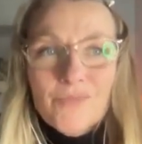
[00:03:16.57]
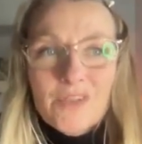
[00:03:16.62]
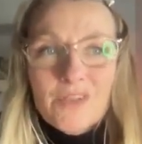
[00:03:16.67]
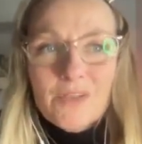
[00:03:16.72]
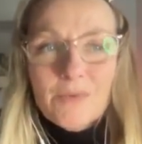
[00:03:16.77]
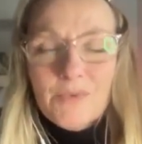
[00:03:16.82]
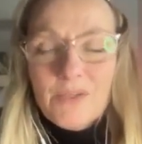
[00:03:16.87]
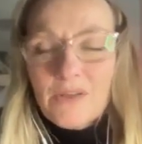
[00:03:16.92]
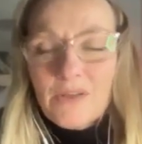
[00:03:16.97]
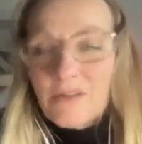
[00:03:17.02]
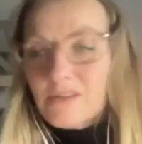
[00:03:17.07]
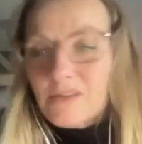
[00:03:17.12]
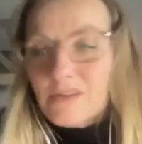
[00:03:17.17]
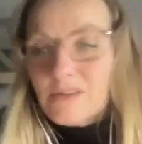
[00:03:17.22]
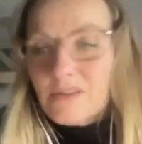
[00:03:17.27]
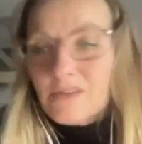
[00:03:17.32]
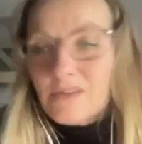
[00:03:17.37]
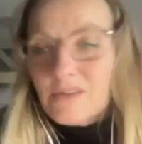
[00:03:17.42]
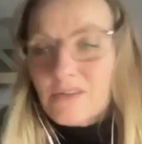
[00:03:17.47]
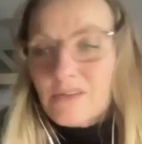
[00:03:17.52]
something I
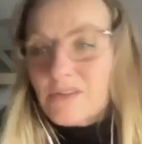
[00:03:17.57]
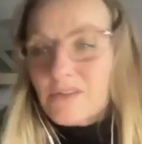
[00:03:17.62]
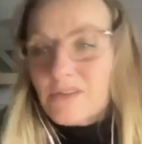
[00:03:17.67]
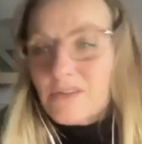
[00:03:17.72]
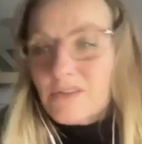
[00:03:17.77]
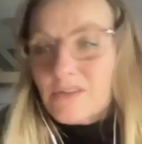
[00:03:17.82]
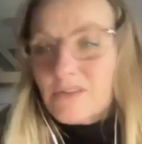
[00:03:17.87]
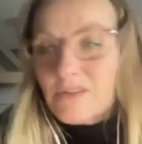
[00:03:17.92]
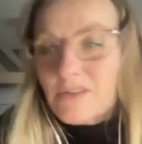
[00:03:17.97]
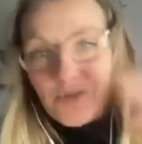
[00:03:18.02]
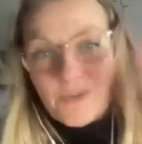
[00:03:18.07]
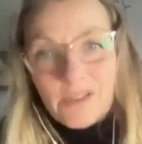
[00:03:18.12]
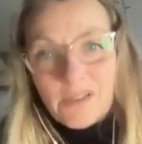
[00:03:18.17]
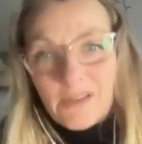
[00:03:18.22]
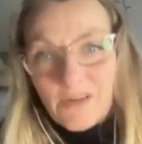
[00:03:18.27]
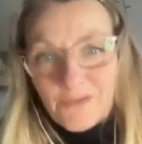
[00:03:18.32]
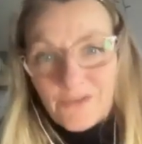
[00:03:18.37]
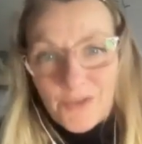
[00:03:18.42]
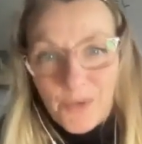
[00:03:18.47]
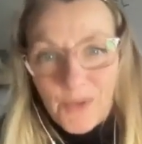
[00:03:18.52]
just absolutely love
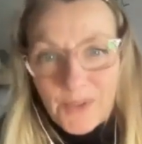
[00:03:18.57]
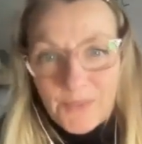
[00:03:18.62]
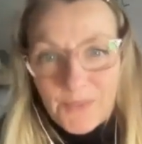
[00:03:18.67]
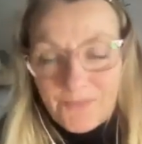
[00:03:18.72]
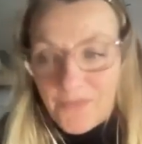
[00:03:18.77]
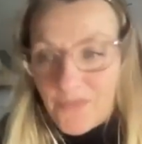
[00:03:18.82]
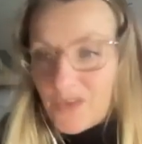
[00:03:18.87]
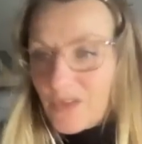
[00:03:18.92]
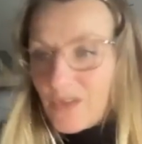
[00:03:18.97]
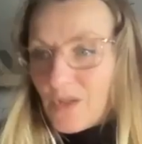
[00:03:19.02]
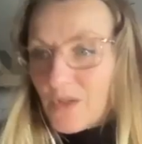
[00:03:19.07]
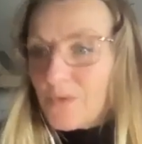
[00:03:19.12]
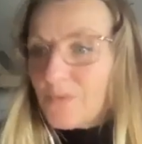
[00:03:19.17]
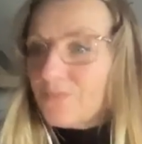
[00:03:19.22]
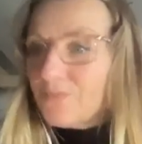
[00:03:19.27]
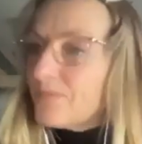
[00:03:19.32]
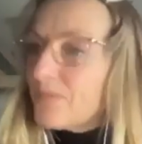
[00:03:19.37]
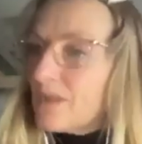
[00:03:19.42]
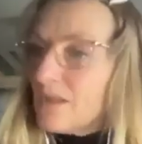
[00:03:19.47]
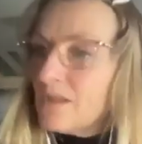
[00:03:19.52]
doing. So
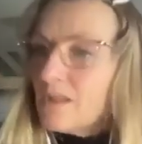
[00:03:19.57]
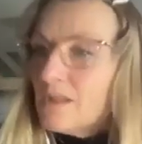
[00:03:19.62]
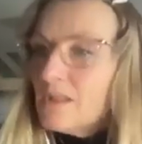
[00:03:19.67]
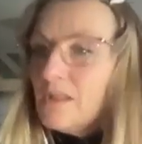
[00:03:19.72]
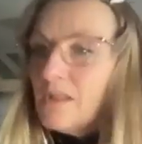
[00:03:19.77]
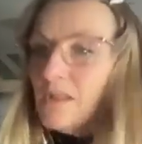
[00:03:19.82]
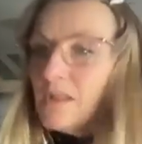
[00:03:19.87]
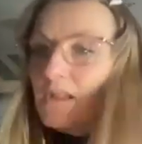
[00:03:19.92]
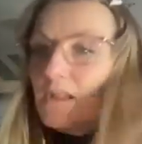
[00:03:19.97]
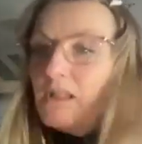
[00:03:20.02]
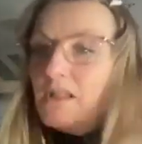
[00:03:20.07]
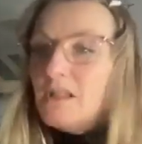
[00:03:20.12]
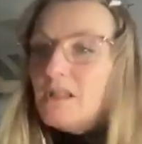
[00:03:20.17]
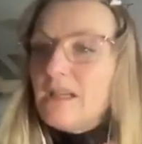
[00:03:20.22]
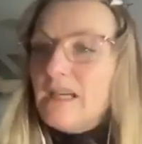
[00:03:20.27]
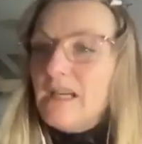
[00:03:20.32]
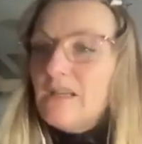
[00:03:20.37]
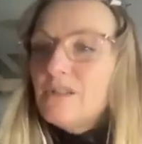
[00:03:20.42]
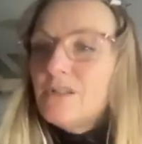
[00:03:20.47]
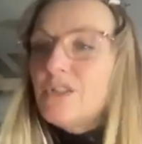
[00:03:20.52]

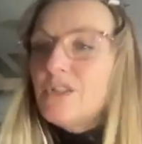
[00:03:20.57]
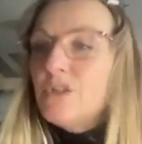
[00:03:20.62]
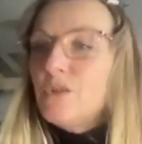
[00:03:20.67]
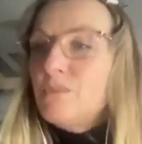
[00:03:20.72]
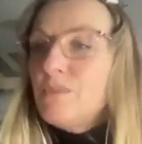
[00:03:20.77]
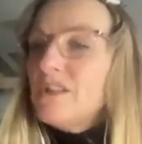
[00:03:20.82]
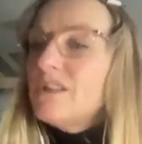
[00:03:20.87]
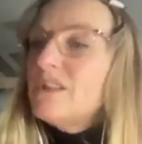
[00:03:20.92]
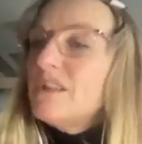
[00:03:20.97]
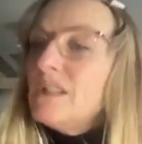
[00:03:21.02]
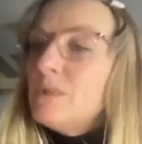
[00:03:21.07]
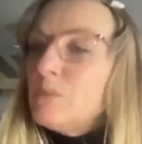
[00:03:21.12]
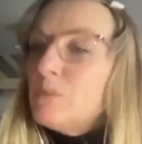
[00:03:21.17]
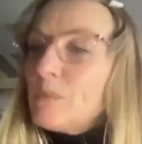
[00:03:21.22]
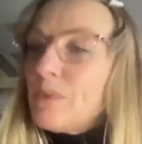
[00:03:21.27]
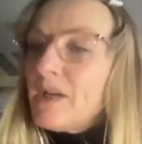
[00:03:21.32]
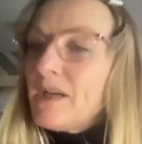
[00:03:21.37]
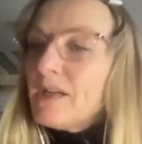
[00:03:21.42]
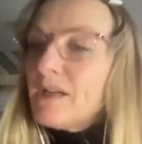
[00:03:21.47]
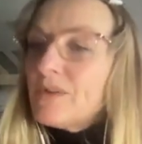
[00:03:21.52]
how can you mentally
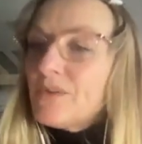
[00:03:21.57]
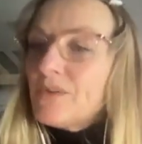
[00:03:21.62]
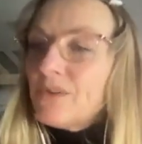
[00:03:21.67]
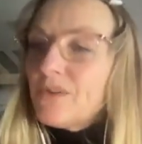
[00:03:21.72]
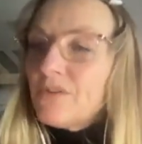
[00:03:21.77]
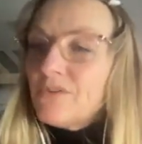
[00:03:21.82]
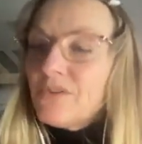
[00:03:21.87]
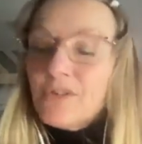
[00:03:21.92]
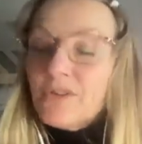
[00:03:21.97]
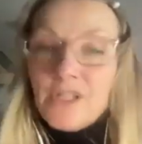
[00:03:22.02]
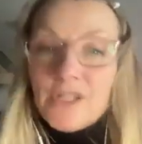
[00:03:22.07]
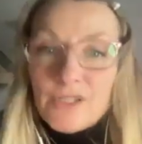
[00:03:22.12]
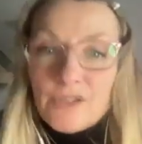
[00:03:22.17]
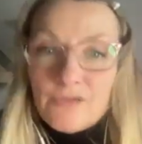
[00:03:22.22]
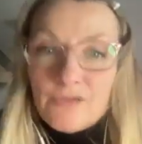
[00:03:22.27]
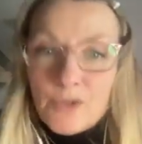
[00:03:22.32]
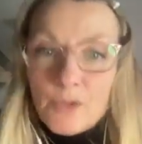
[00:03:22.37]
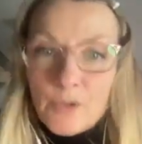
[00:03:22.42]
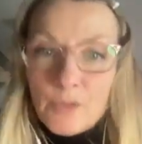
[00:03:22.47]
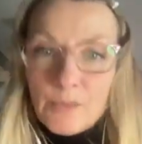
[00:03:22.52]
prepare yourself for an
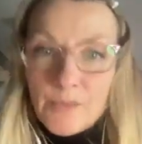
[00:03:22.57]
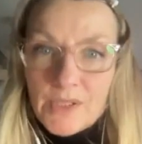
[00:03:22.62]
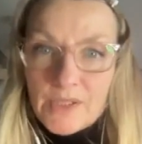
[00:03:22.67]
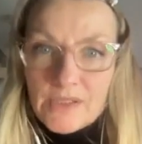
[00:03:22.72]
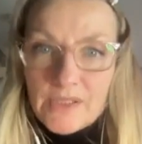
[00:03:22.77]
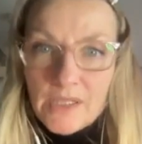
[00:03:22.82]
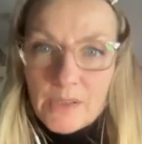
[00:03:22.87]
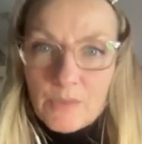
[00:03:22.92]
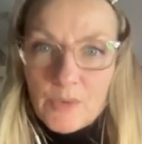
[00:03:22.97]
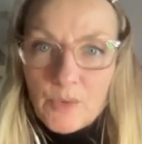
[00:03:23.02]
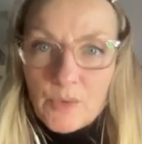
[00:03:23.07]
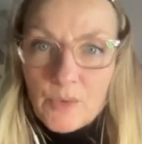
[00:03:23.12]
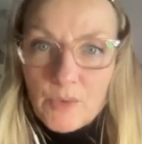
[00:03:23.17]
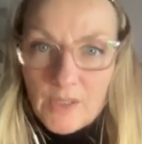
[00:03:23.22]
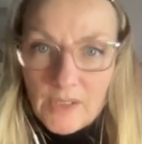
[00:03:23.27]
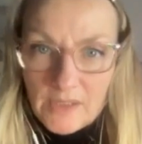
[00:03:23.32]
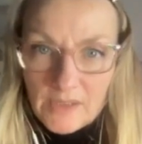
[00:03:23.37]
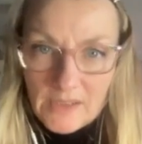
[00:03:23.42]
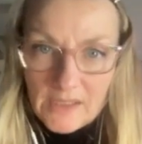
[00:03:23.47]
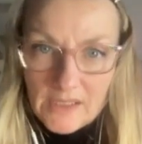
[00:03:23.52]
interview on Monday,
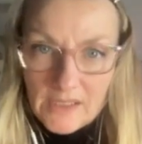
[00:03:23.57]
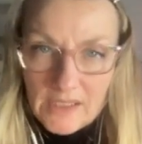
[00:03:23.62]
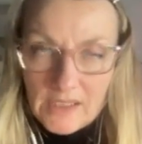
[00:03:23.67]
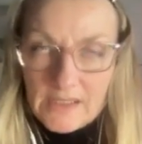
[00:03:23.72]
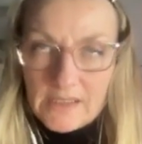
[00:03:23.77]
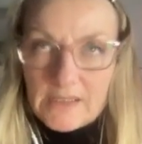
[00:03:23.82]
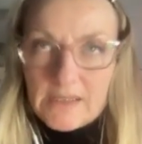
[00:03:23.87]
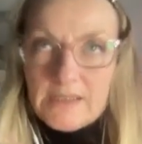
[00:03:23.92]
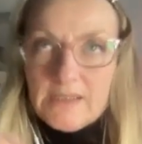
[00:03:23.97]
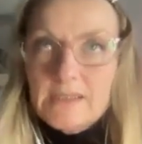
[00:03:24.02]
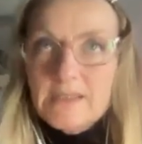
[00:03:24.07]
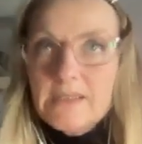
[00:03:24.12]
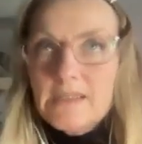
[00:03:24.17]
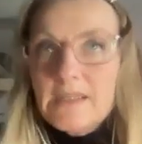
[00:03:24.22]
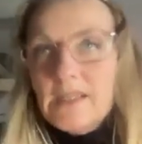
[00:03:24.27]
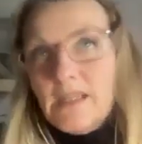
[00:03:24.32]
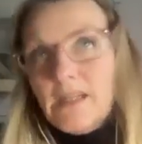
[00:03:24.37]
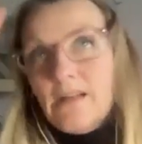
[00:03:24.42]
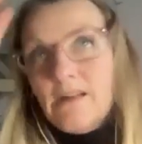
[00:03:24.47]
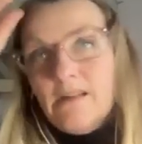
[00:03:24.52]
Paula?
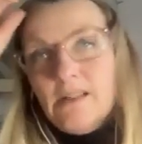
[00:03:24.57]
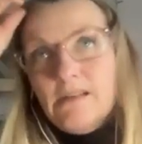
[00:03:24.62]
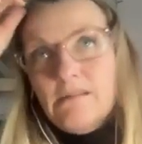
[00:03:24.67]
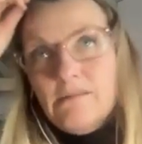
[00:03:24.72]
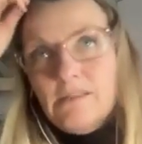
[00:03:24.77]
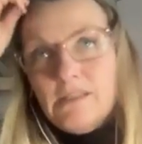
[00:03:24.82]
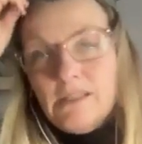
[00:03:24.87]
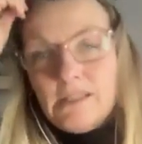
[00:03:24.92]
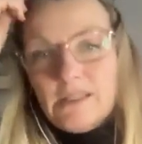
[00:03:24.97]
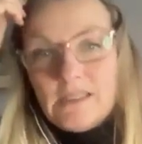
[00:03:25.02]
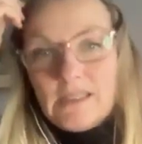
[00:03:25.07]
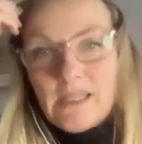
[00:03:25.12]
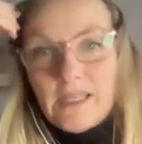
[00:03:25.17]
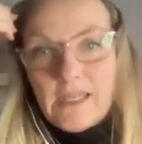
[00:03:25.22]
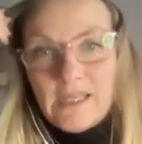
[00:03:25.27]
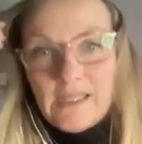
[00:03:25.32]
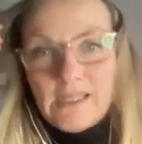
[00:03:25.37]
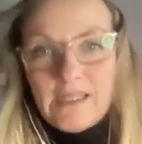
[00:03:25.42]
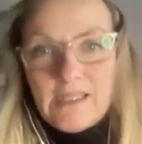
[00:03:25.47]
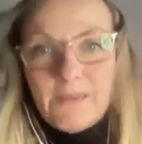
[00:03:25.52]
I would
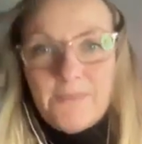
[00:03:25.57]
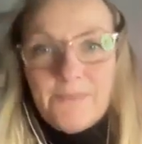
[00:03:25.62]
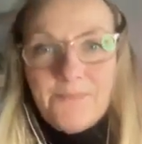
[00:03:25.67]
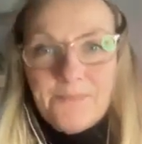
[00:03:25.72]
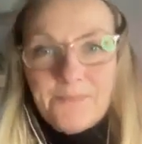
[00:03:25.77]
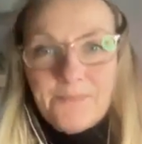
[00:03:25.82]
say,